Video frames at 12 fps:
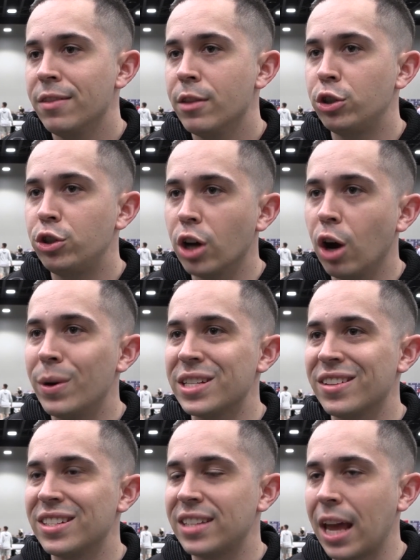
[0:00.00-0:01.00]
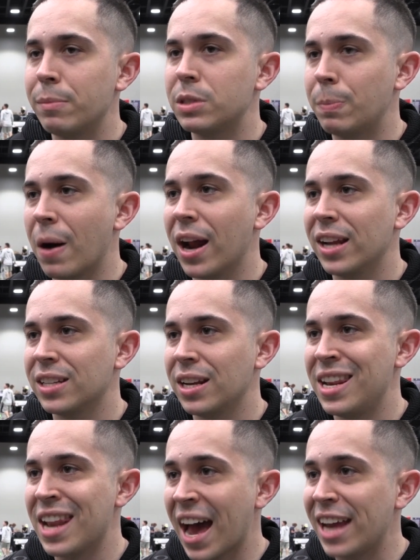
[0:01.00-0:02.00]
The show is in the same spot as a
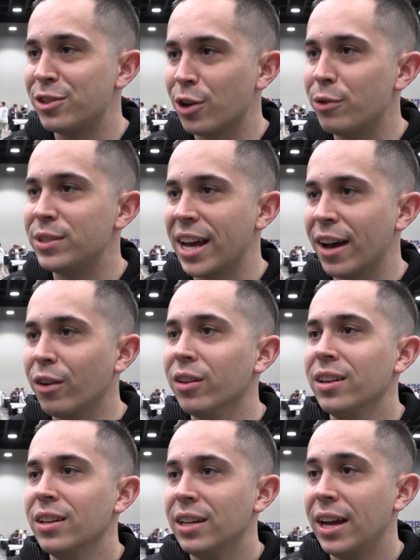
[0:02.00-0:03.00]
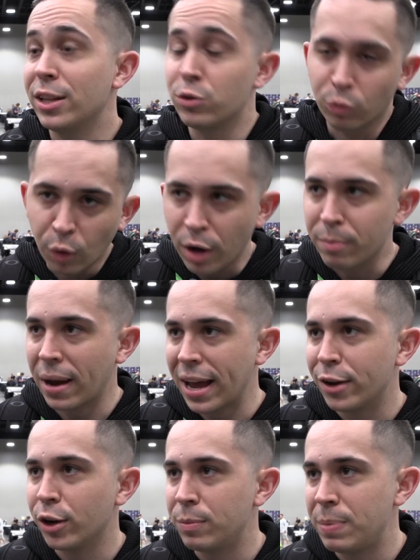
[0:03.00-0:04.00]
nice hotel. It's run by
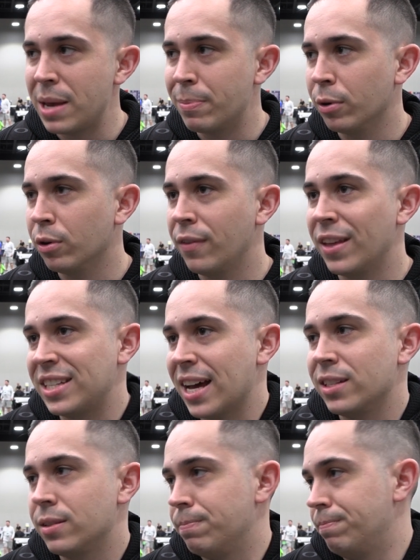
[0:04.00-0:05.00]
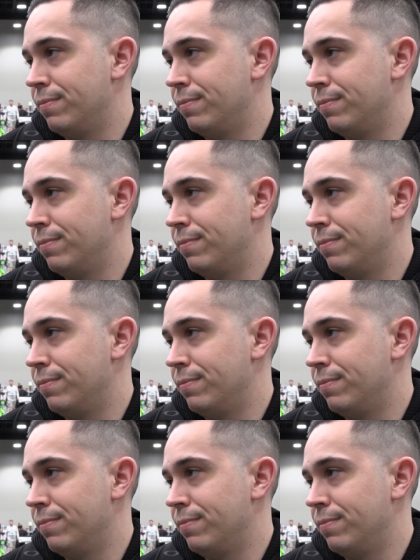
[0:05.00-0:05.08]
good people, and this has